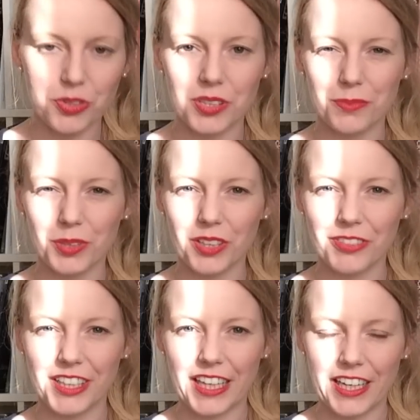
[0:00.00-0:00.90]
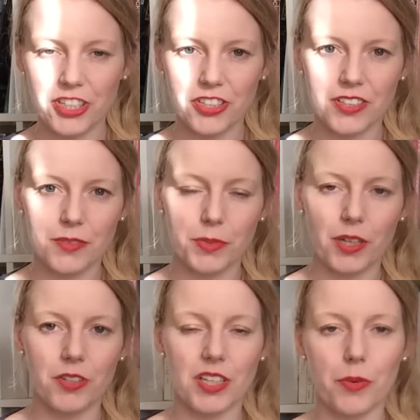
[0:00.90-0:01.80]
some modification
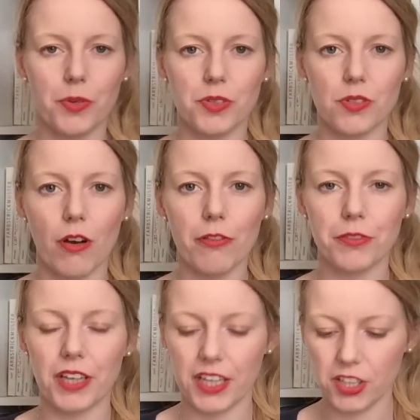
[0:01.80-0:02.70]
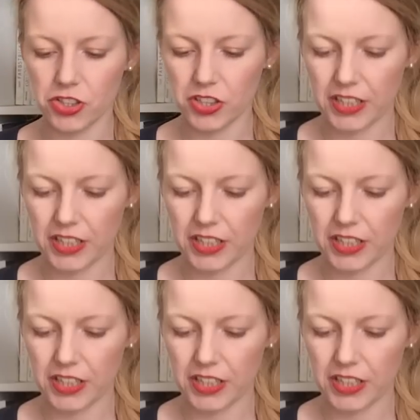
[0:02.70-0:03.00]
because I was off gauge,